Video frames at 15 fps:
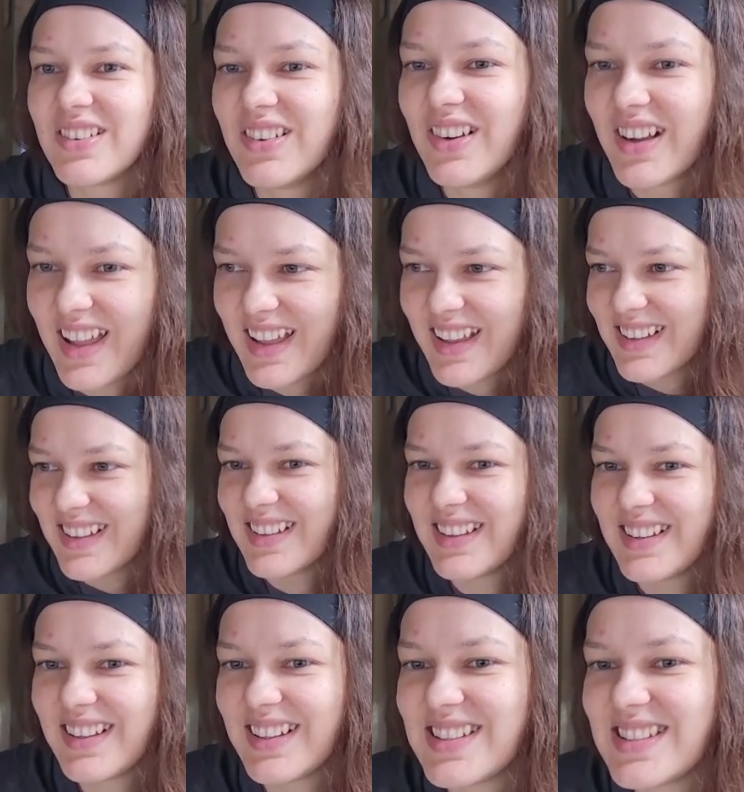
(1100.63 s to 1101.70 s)
Okay,
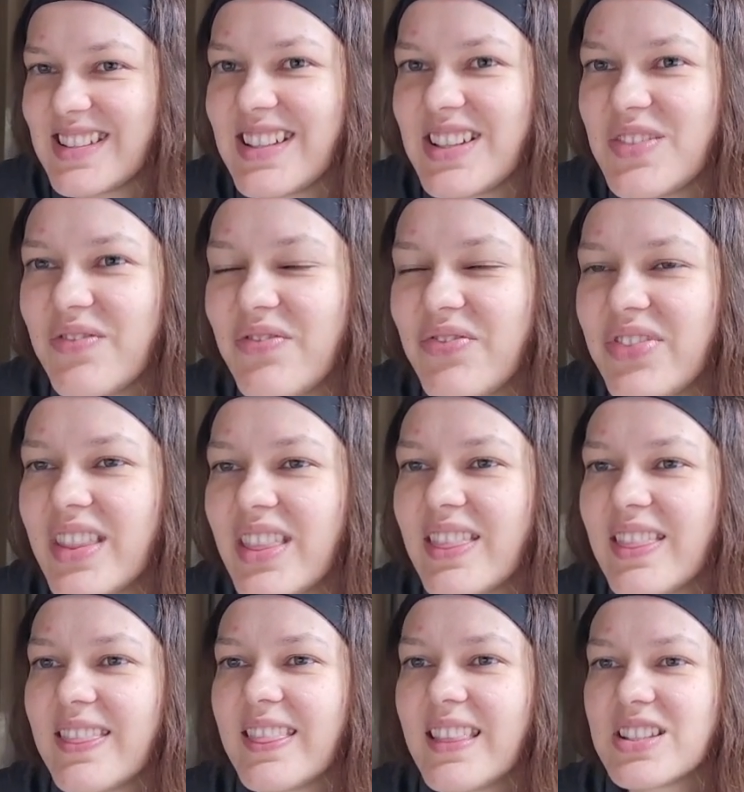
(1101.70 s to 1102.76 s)
let's see.
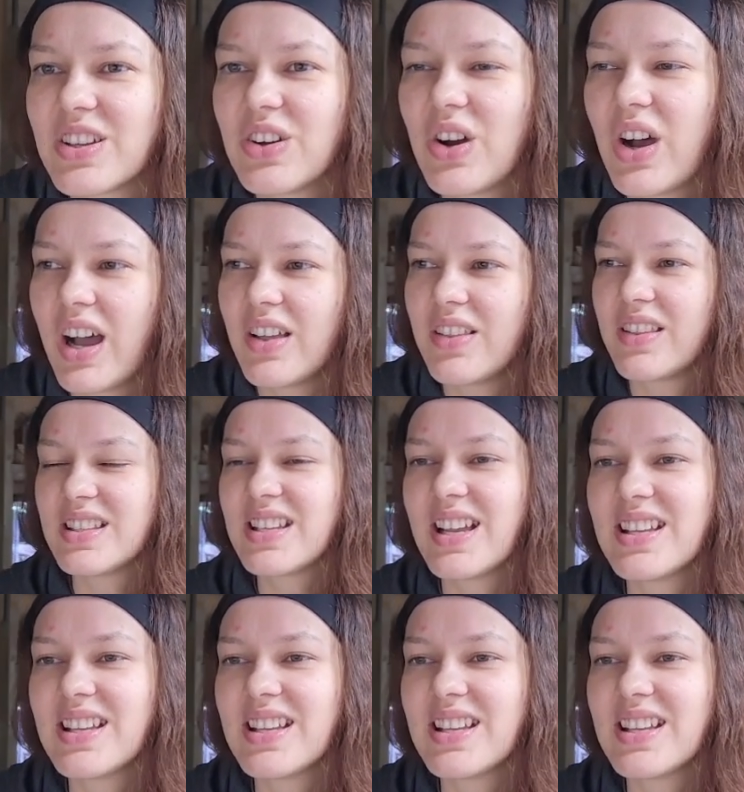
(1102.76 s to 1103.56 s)
So this